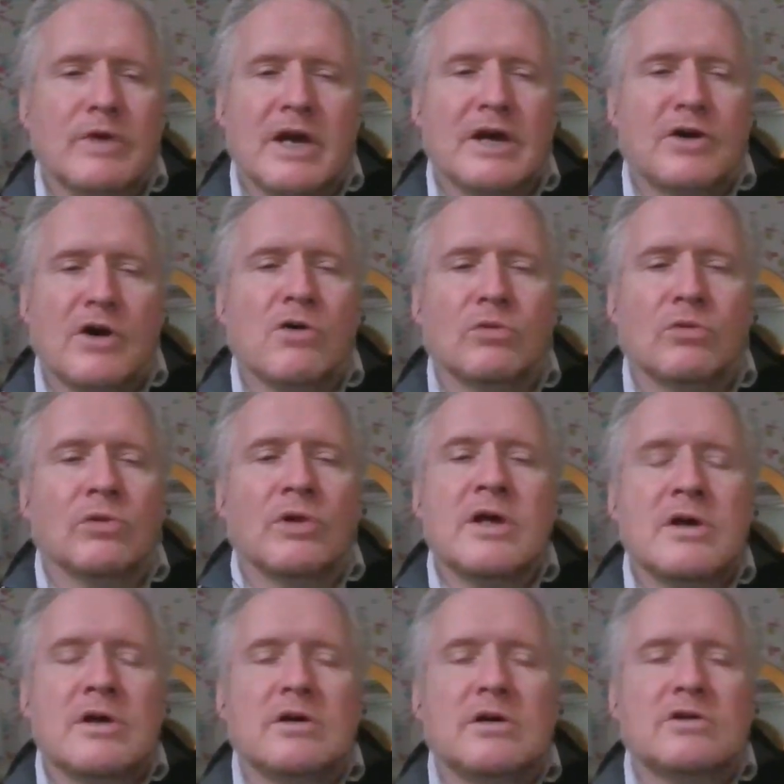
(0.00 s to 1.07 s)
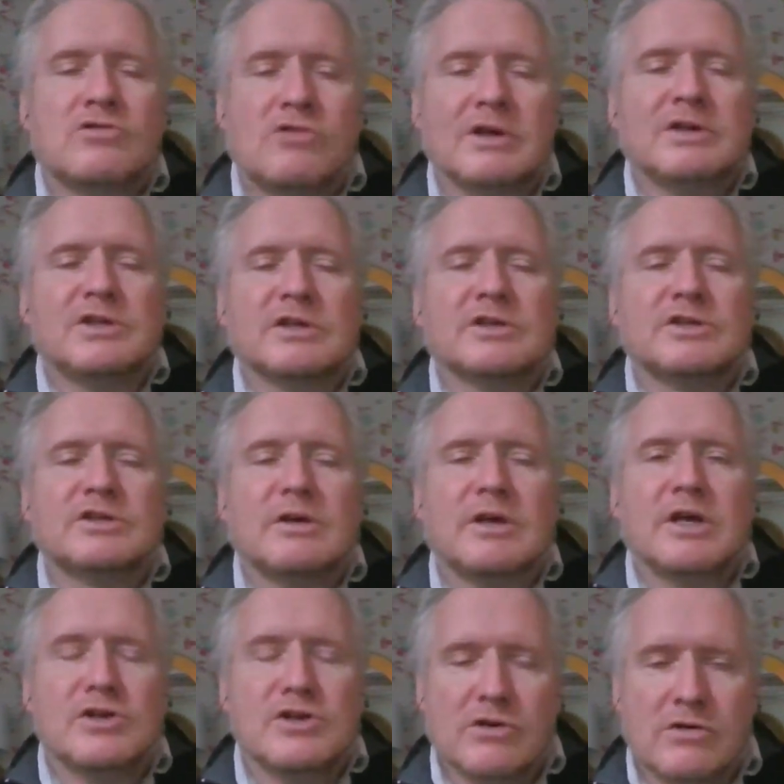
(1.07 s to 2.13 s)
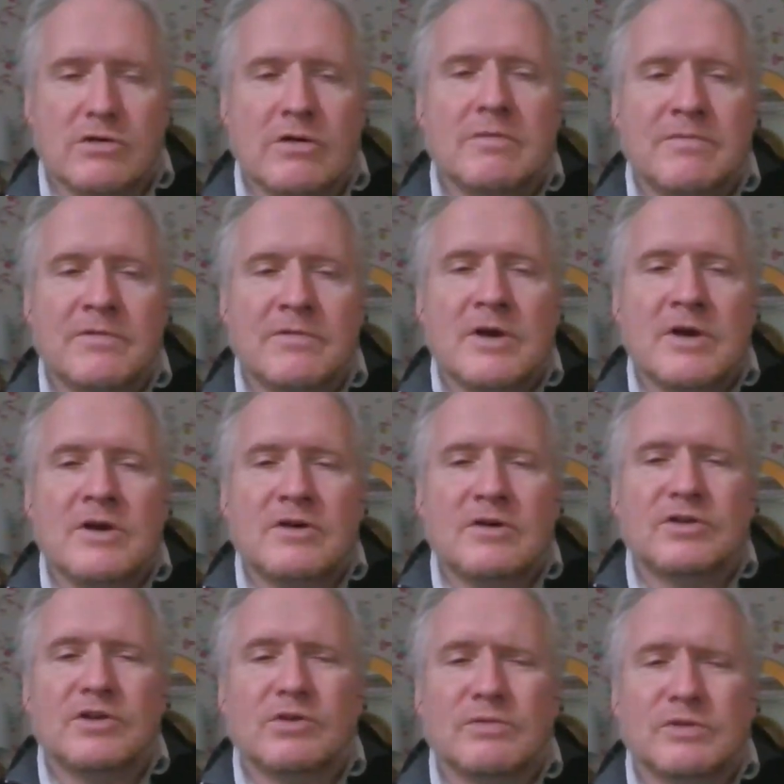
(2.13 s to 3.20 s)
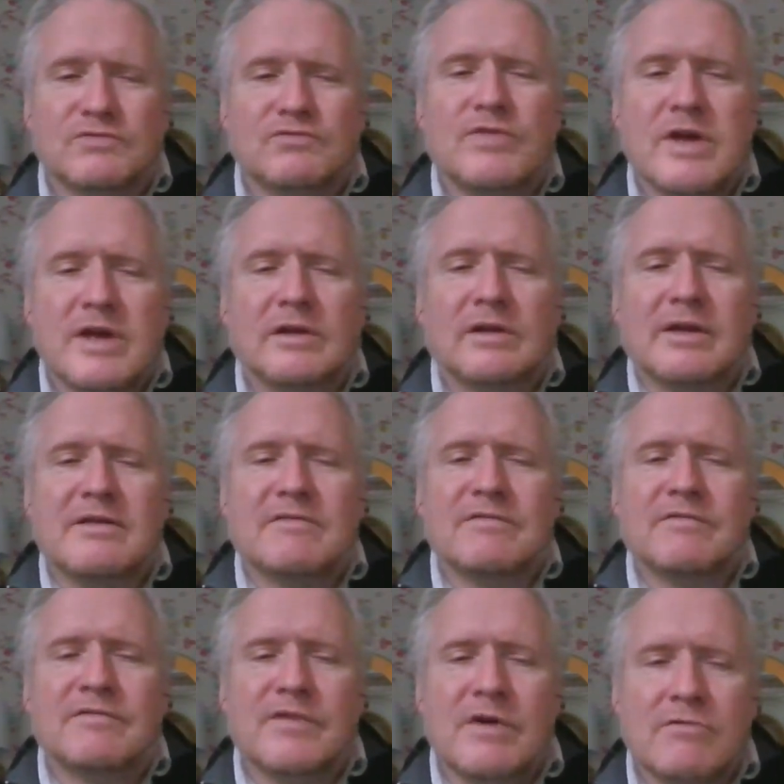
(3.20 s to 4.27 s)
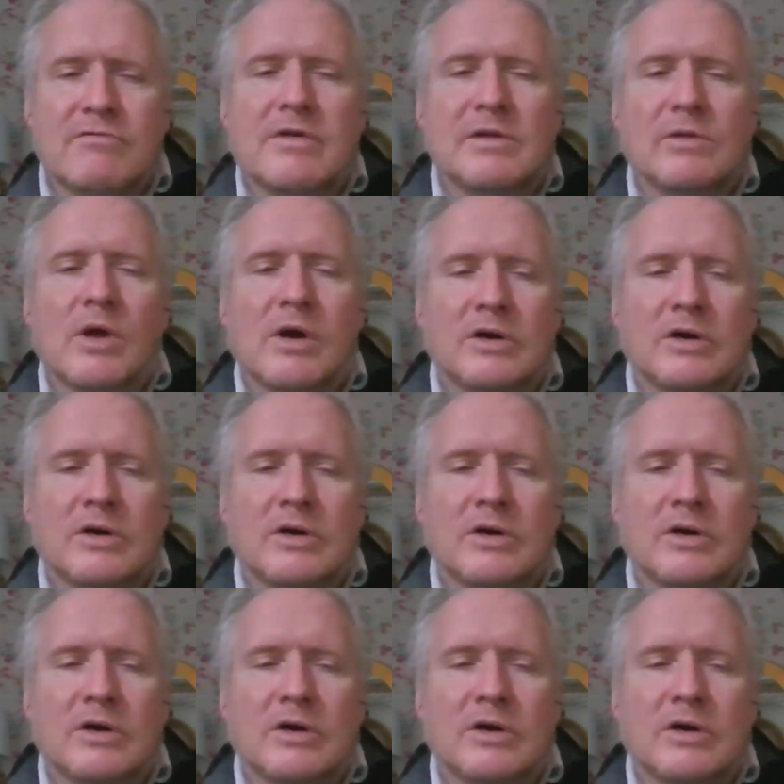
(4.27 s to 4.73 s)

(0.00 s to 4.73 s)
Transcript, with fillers: we had a whole crisis in Europe that was really very